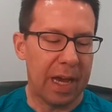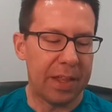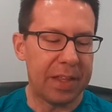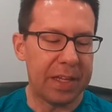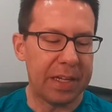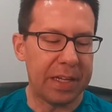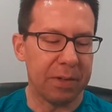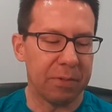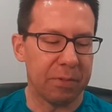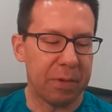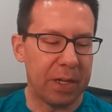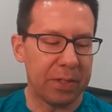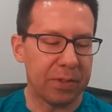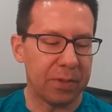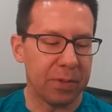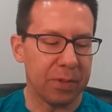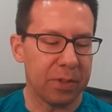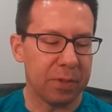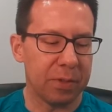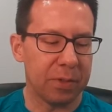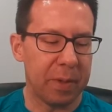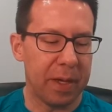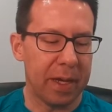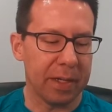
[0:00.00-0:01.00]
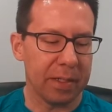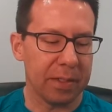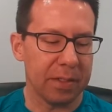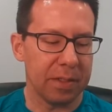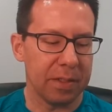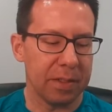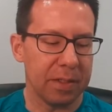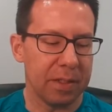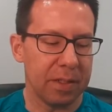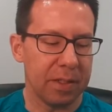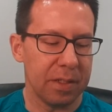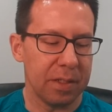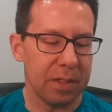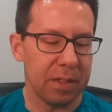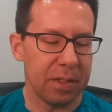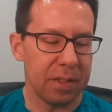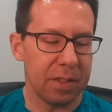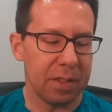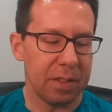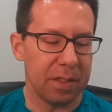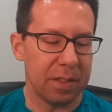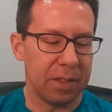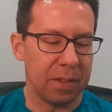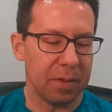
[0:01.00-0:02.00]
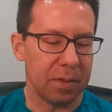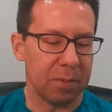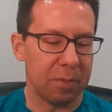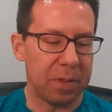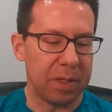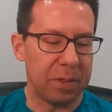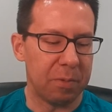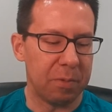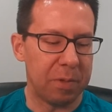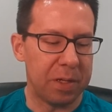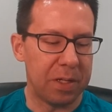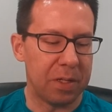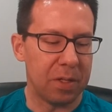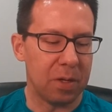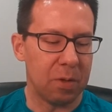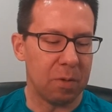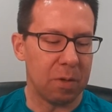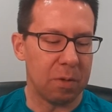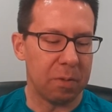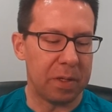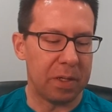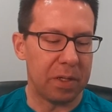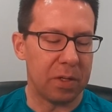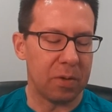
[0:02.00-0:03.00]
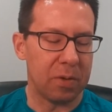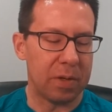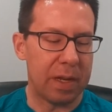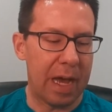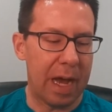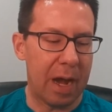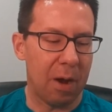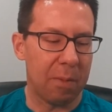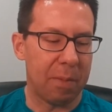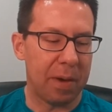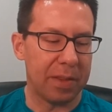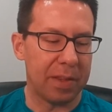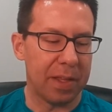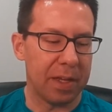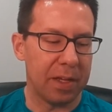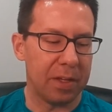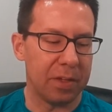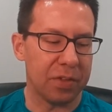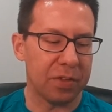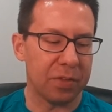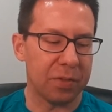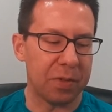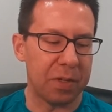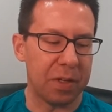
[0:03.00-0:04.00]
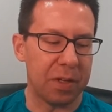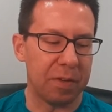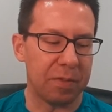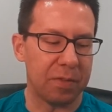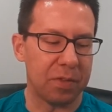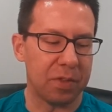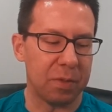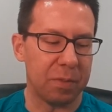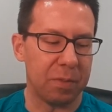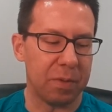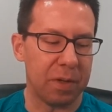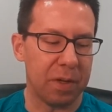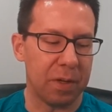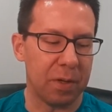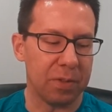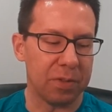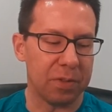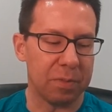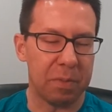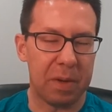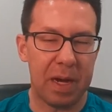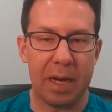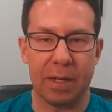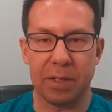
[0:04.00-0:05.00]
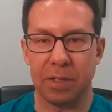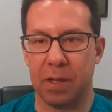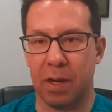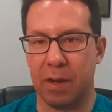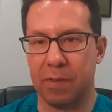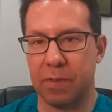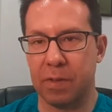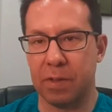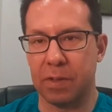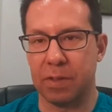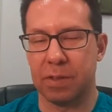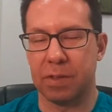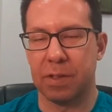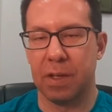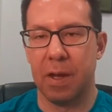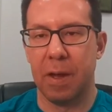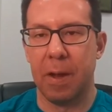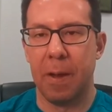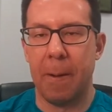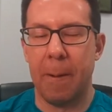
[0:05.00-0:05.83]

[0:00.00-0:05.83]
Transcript: I think in retrospect, you know, we we know what we know now about the history of superheroes and box office.